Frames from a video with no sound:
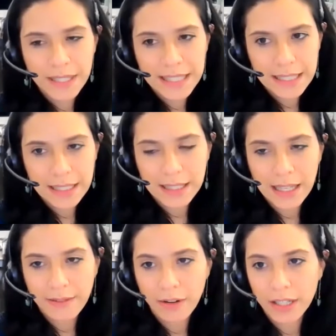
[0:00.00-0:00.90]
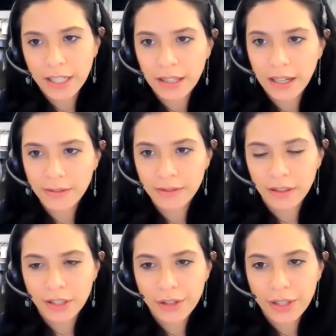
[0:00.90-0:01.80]
businesses that have already left?
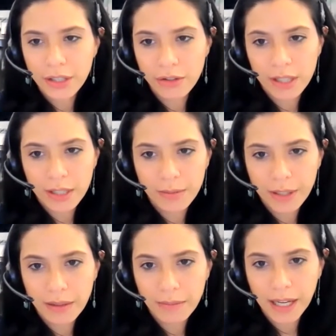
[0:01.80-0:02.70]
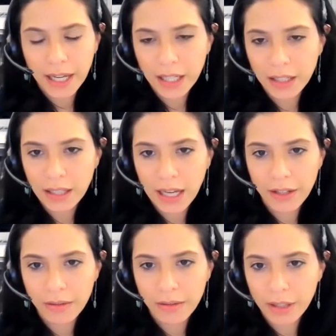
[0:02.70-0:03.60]
Are you going to try to bring them back? And how
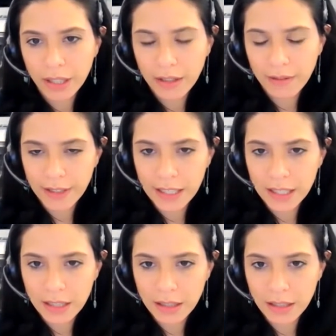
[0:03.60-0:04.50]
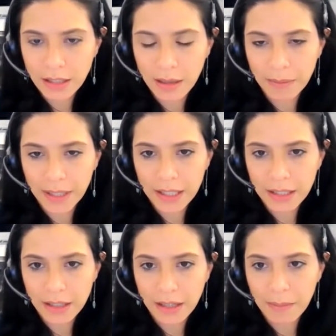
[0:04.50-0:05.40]
do you really convince these companies
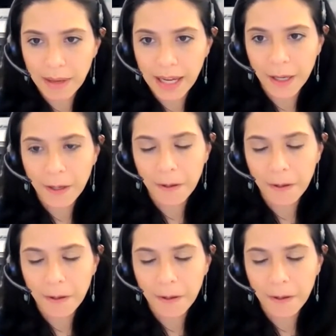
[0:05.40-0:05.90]
to come back?